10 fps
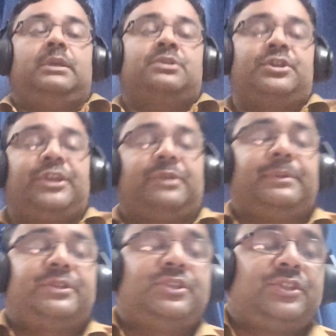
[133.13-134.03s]
state
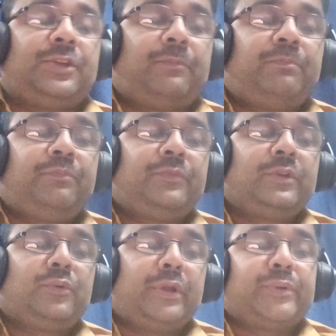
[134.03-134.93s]
emergency.
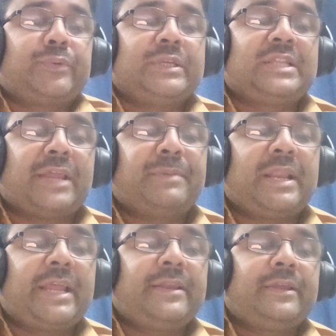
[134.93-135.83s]
Going to teach line by
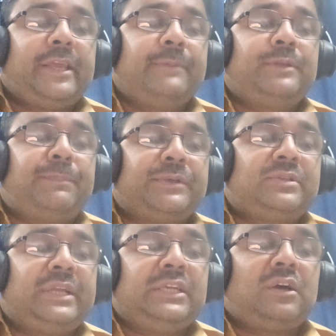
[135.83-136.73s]
line. If the
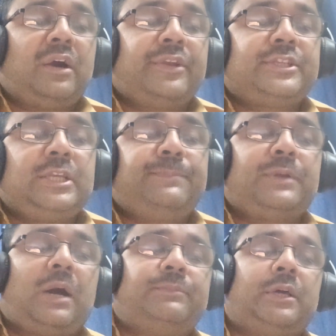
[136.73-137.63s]
President on
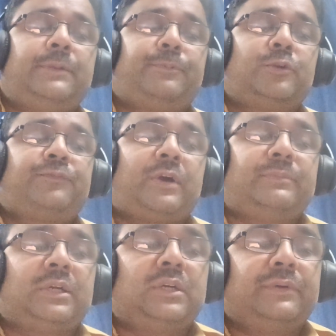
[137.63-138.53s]
receipt of the report
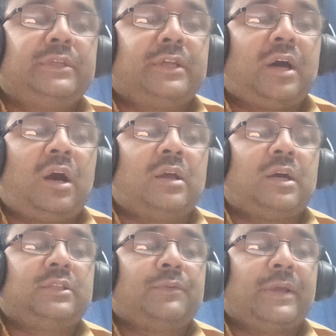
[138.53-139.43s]
from the governor or
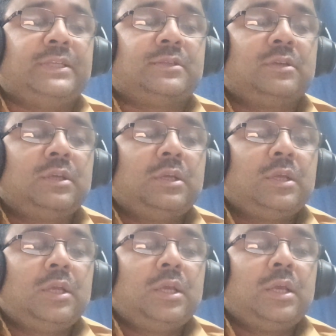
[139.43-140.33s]
otherwise
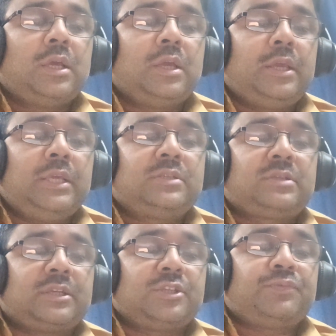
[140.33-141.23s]
is
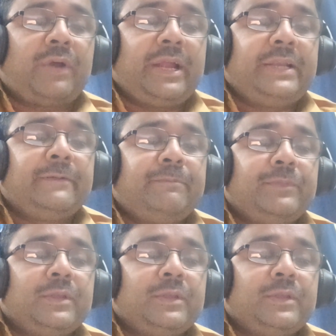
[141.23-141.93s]
satisfied